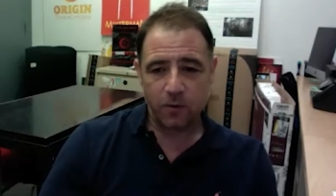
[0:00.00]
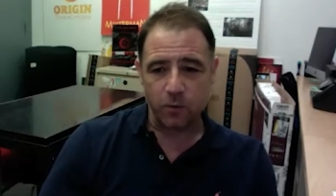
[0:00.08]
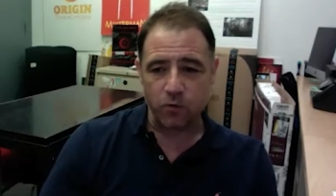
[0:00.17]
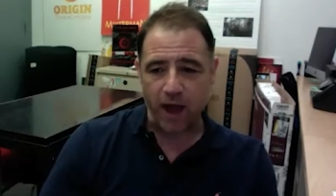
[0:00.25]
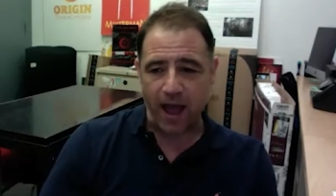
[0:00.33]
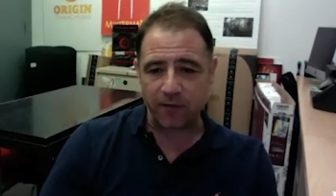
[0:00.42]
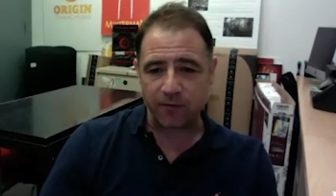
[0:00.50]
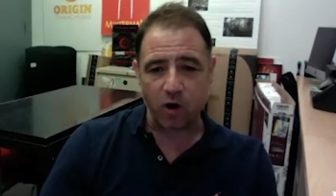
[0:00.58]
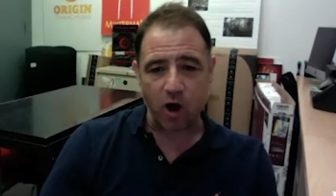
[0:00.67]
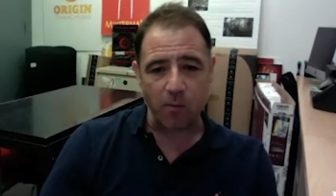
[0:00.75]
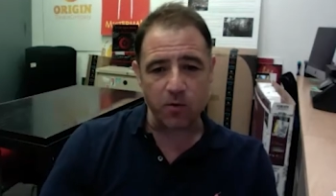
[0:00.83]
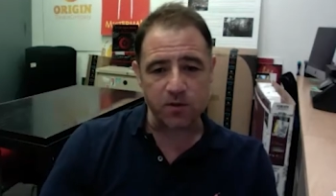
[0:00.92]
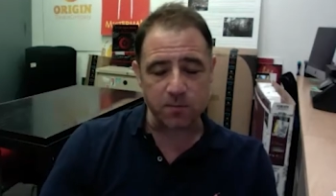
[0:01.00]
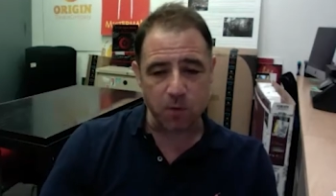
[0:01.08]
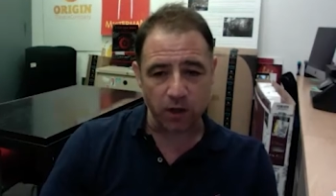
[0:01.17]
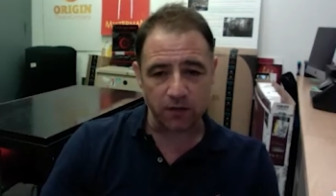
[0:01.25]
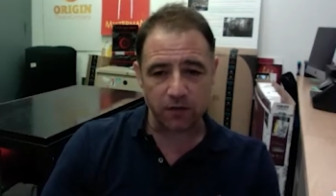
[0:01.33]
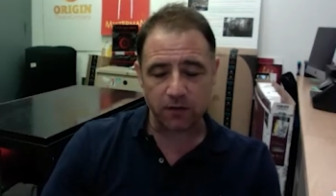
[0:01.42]
We ran for almost a
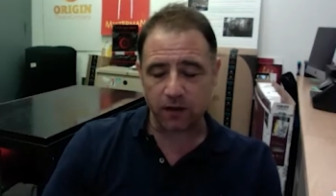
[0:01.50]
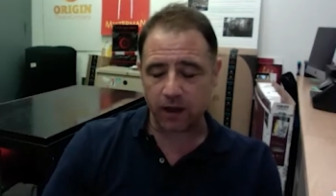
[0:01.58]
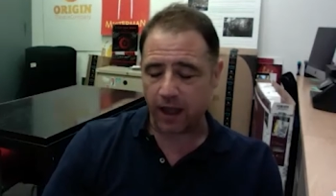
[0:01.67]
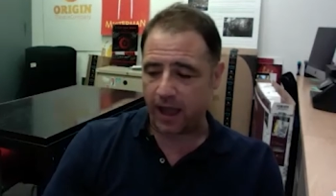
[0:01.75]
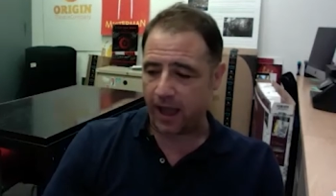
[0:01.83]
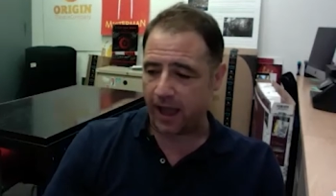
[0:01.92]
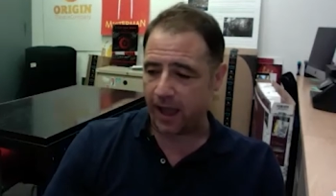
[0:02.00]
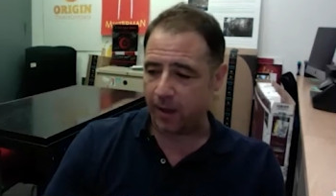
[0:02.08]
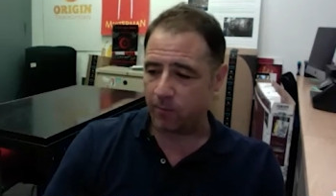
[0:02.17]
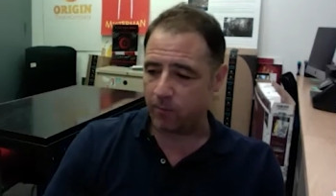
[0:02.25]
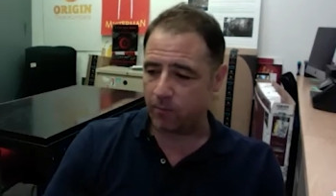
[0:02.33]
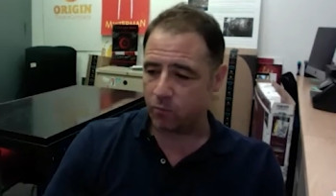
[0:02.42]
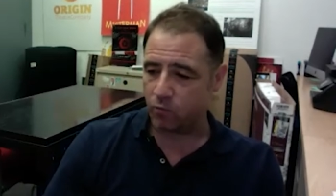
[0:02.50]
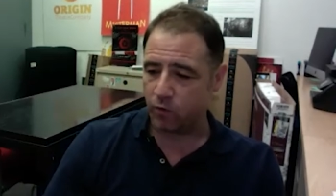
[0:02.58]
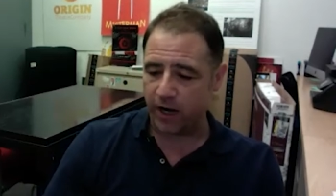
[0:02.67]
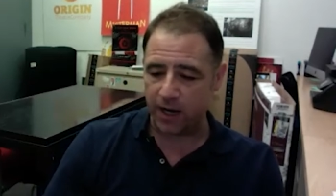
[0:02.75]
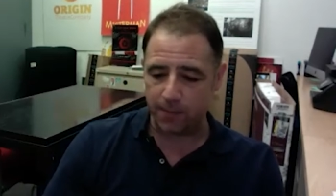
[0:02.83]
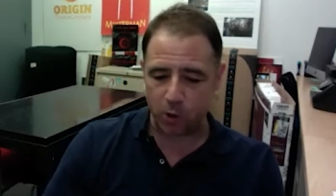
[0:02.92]
month.
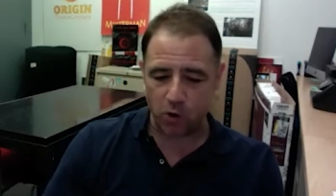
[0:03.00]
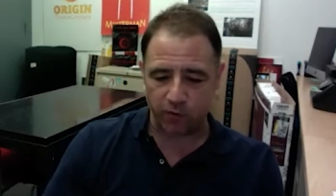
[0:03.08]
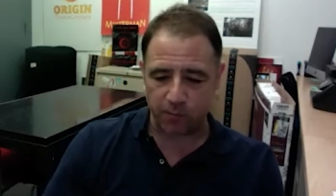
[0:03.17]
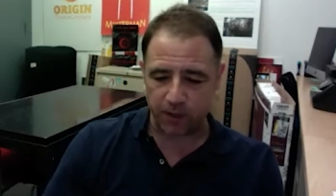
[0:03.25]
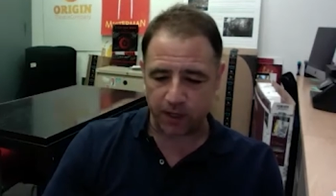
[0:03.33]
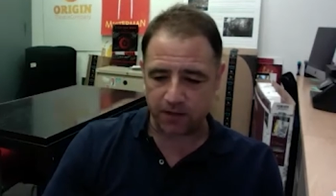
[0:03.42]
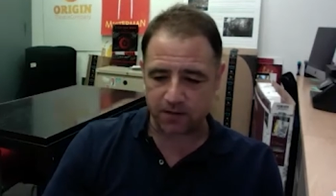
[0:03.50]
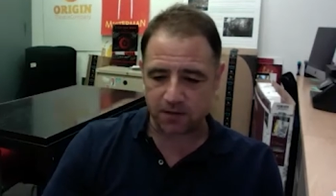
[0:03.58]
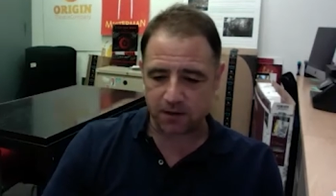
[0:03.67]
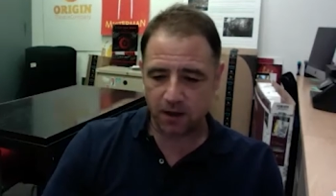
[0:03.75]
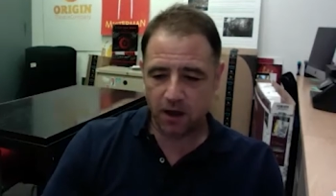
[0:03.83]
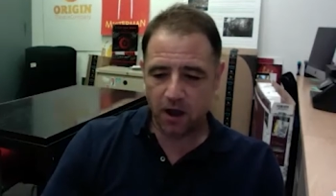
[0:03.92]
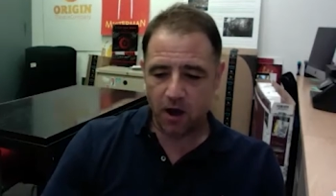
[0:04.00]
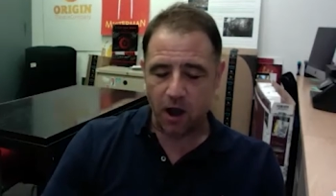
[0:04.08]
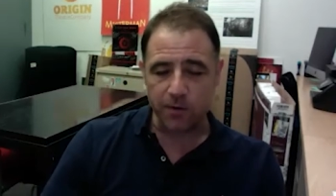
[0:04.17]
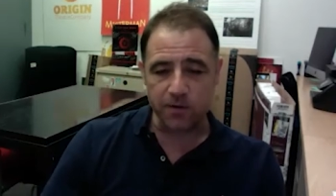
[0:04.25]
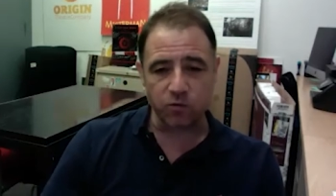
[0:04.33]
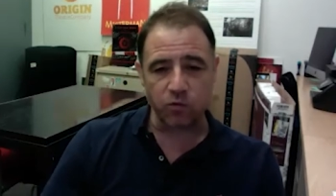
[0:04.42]
Really beautiful piece.
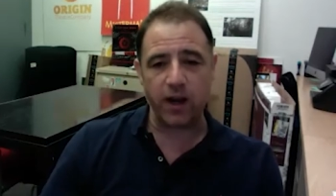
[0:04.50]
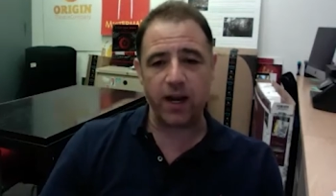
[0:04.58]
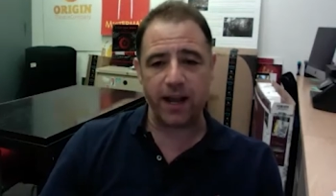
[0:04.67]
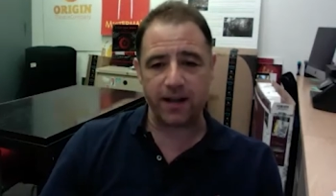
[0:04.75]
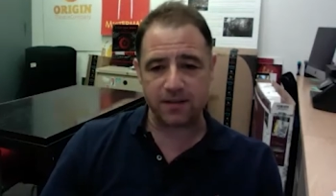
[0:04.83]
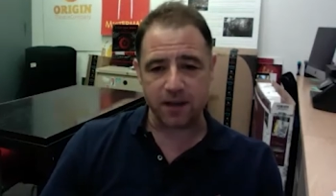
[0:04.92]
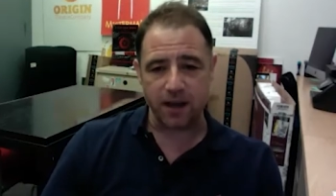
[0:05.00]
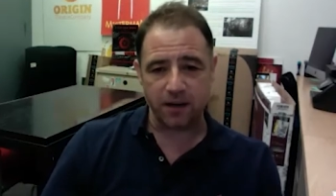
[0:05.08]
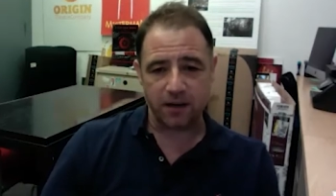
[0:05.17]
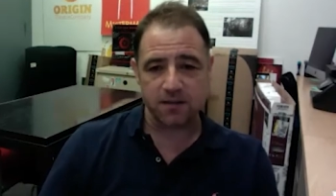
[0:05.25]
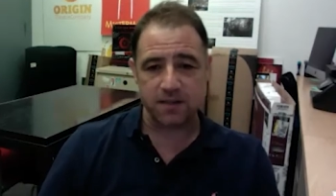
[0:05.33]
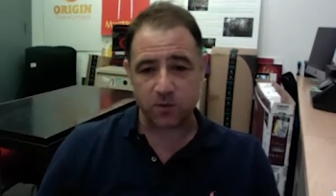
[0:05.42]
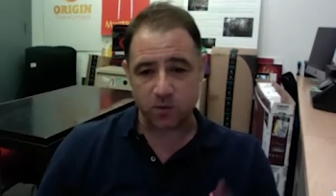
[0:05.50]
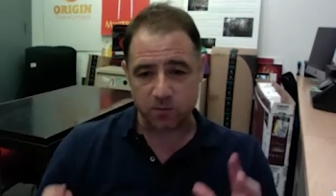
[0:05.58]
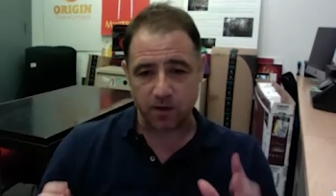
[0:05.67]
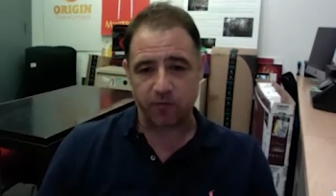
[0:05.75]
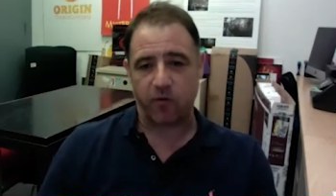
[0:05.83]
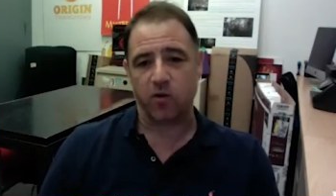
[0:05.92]
I was really excited because this was
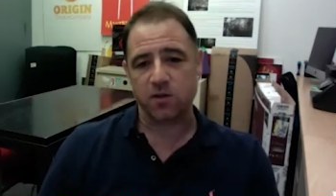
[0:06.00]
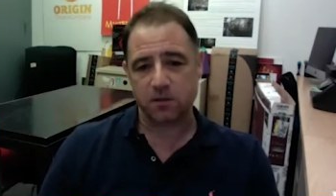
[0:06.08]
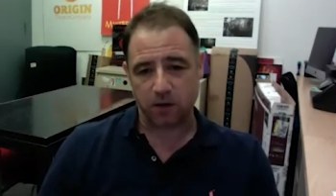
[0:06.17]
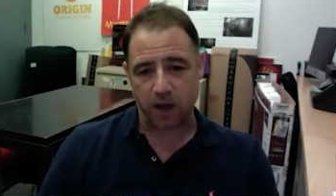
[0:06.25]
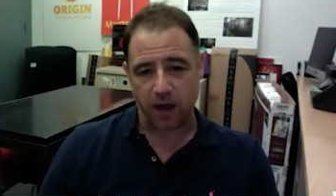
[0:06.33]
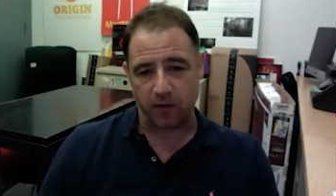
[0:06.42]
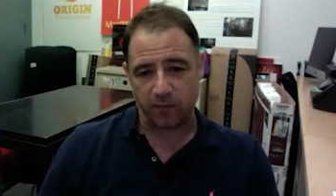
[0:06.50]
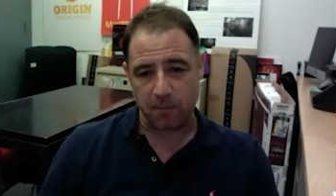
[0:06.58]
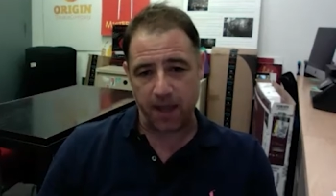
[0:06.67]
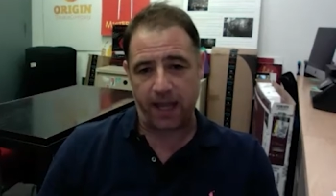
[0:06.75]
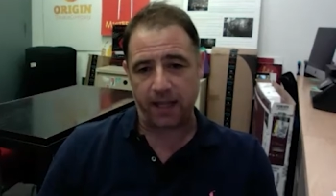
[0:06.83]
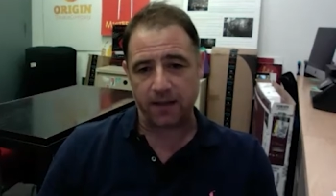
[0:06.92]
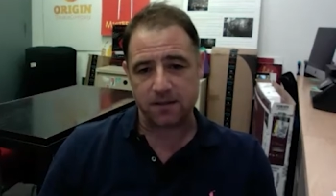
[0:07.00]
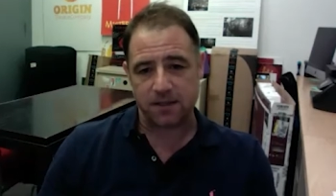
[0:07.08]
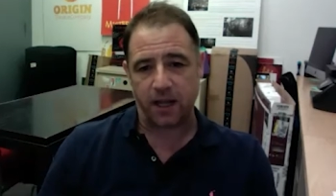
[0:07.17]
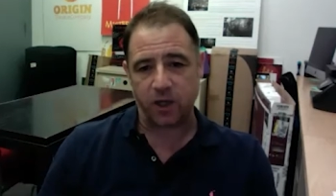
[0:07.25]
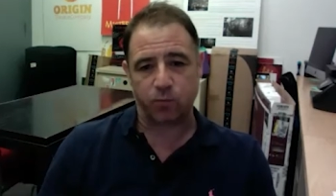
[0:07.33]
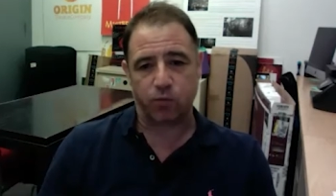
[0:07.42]
my first kind of main
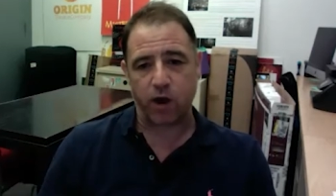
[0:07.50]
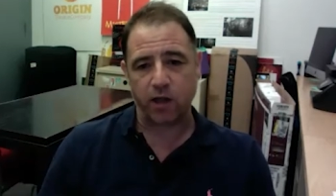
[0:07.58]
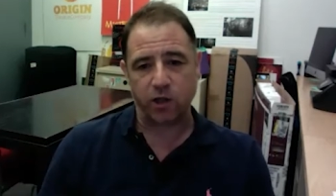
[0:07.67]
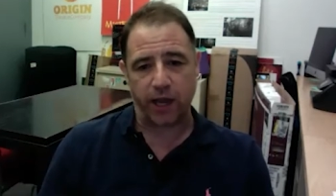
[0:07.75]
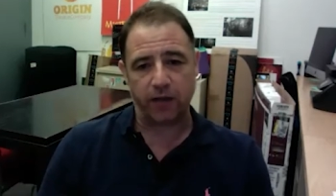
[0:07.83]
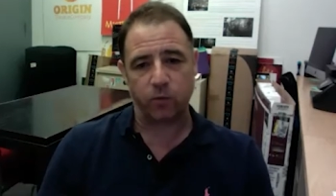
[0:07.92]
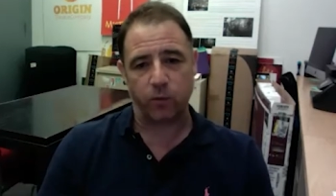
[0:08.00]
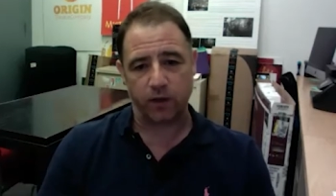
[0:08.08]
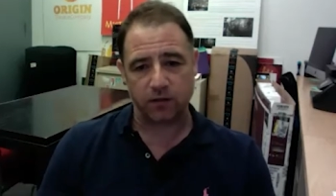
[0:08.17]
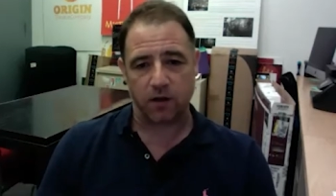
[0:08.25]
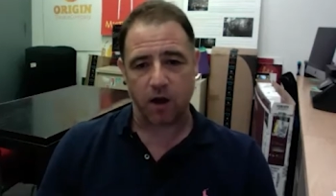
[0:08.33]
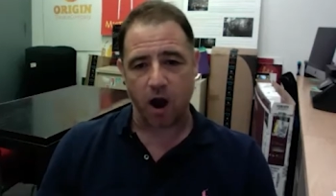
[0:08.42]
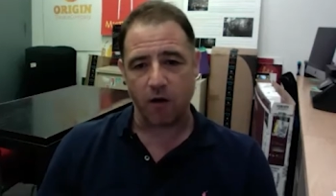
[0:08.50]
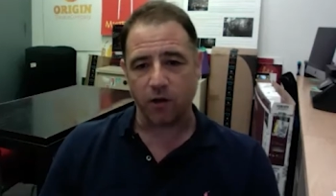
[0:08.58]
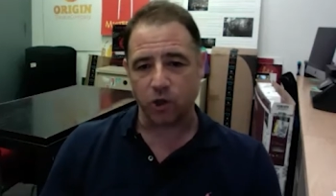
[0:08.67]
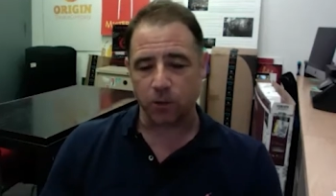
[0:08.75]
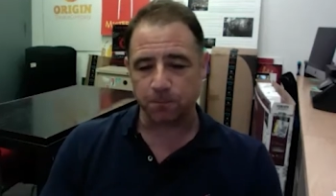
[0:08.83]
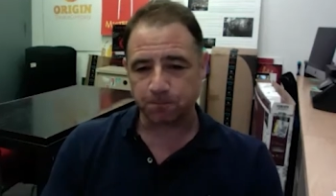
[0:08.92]
stage project with
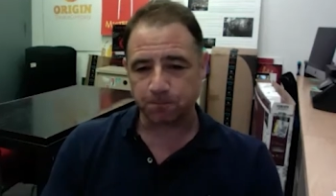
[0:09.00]
Origin